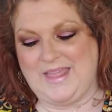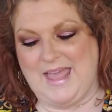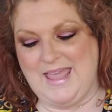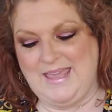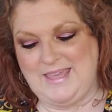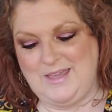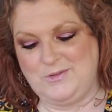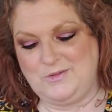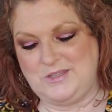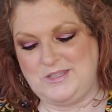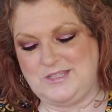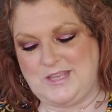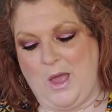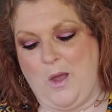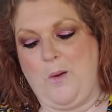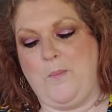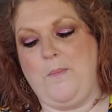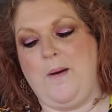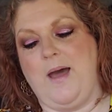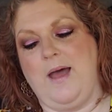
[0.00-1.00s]
Thank you
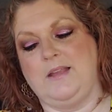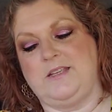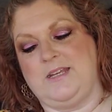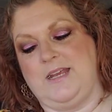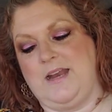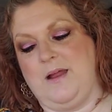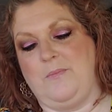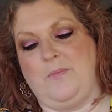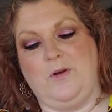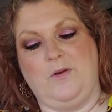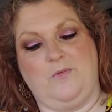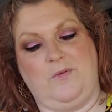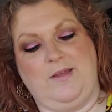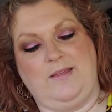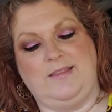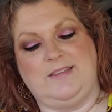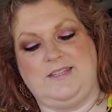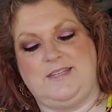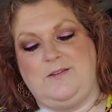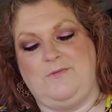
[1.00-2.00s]
so much. And I'm going to
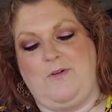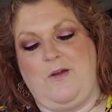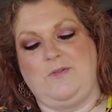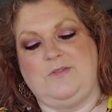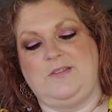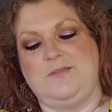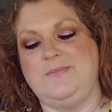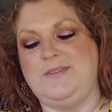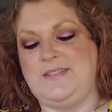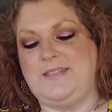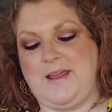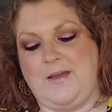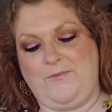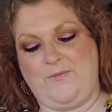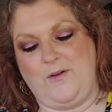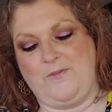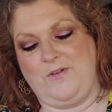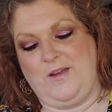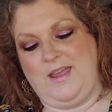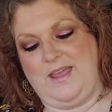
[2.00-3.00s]
read, she wrote some stuff
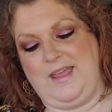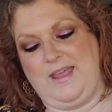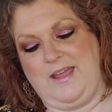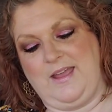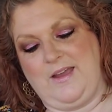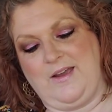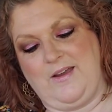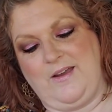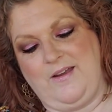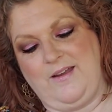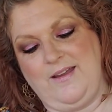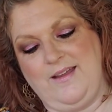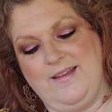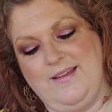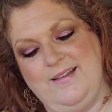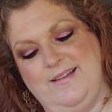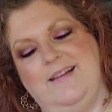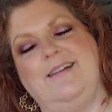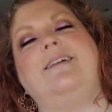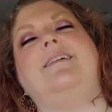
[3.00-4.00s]
over here.
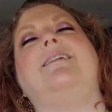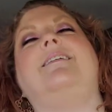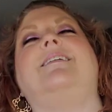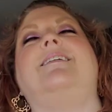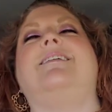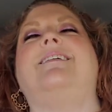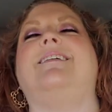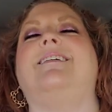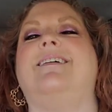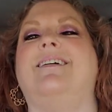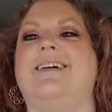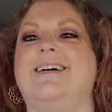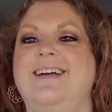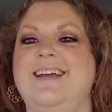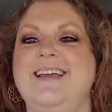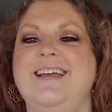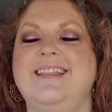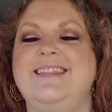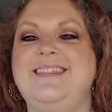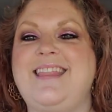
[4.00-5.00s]
Aw,
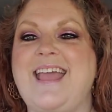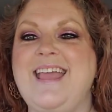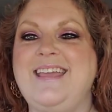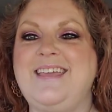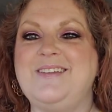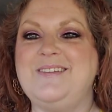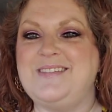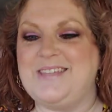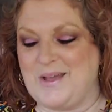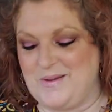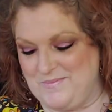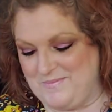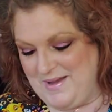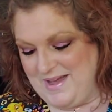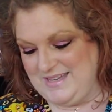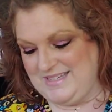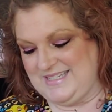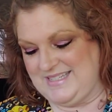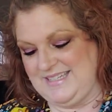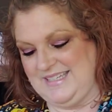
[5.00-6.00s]
thank you so
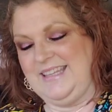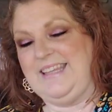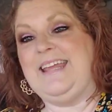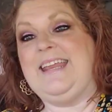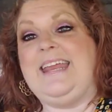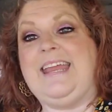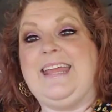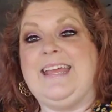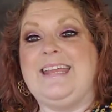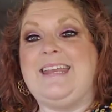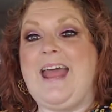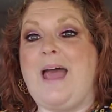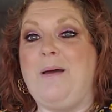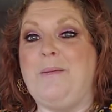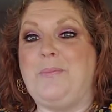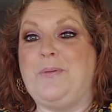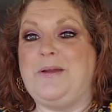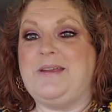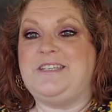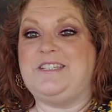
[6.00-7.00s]
much, Lydian. I
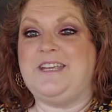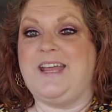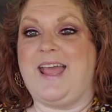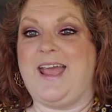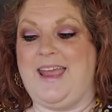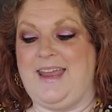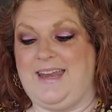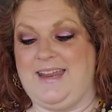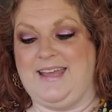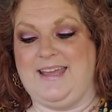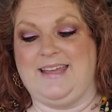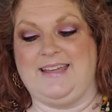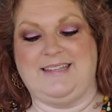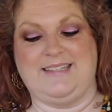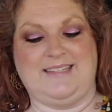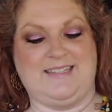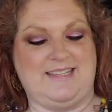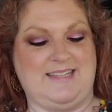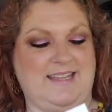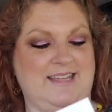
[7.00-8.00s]
appreciate
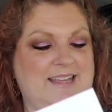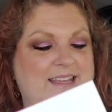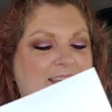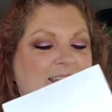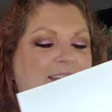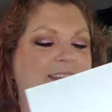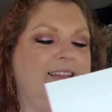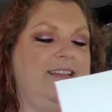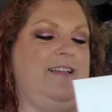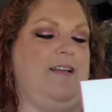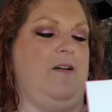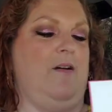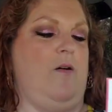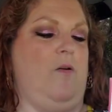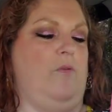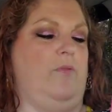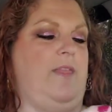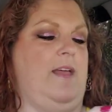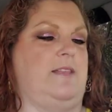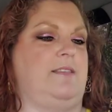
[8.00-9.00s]
it.
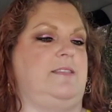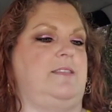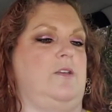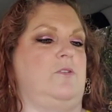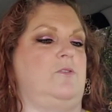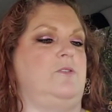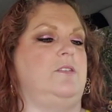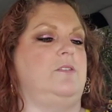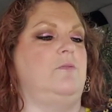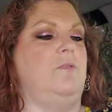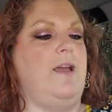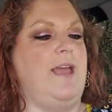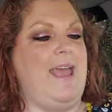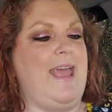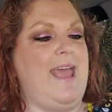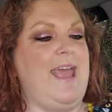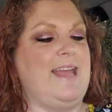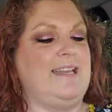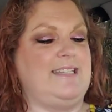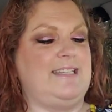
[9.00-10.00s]
Oh, that's so
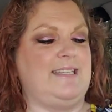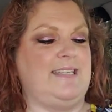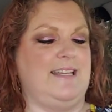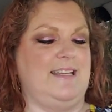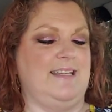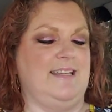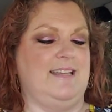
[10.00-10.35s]
sweet.